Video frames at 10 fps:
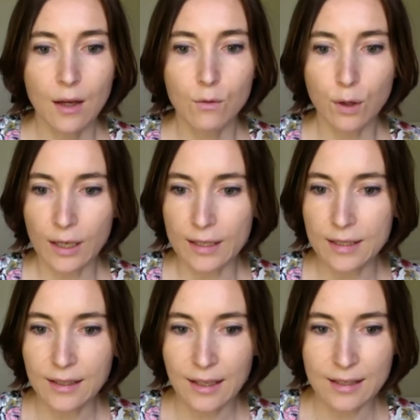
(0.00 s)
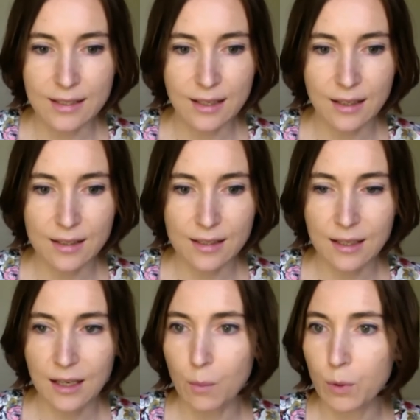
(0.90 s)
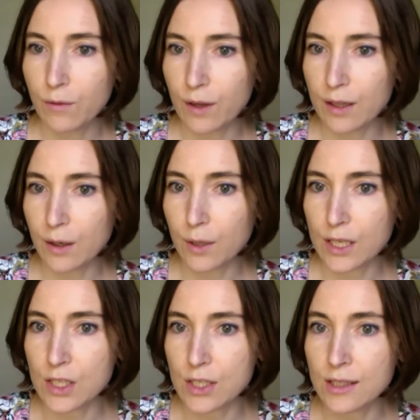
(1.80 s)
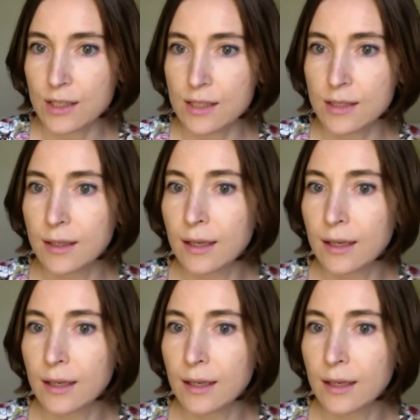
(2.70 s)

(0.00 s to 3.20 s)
Right, let's answer a couple of other questions.